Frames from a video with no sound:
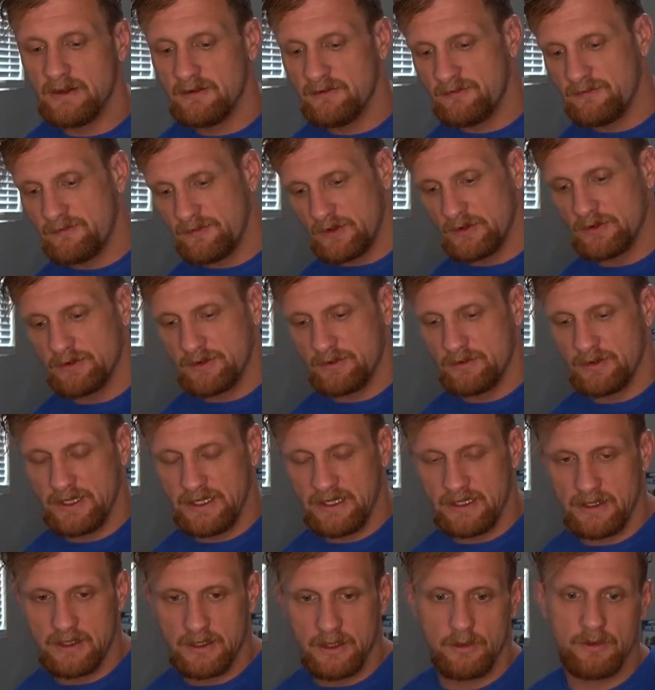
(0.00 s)

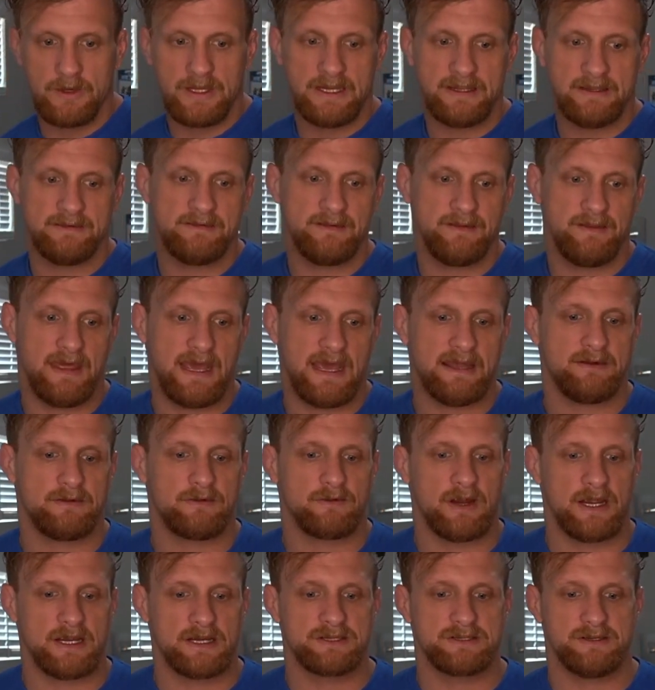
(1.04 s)
furthering, going into that
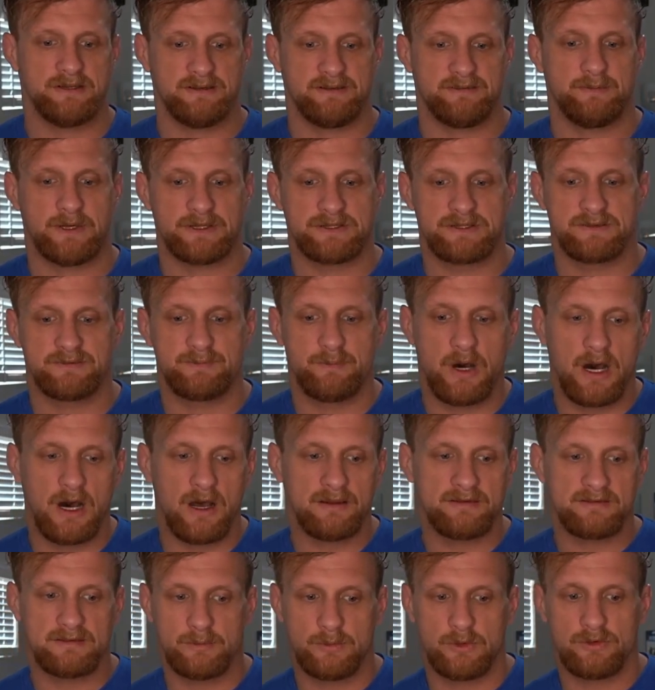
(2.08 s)
direction as much as
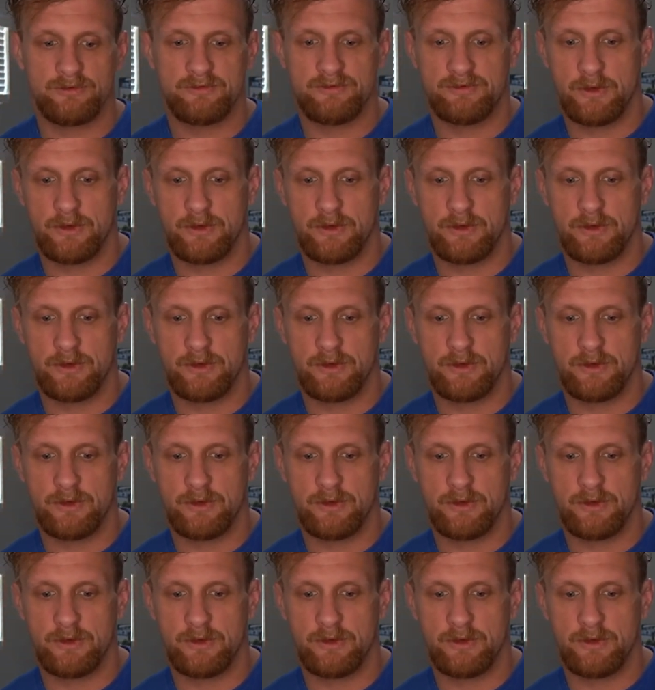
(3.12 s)
possible.